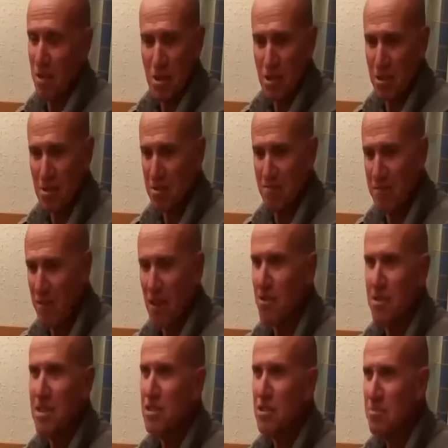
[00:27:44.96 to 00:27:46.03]
I'm not going to
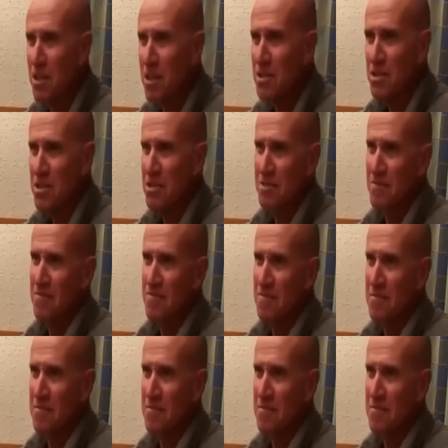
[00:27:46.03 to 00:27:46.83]
follow the Egyptologists.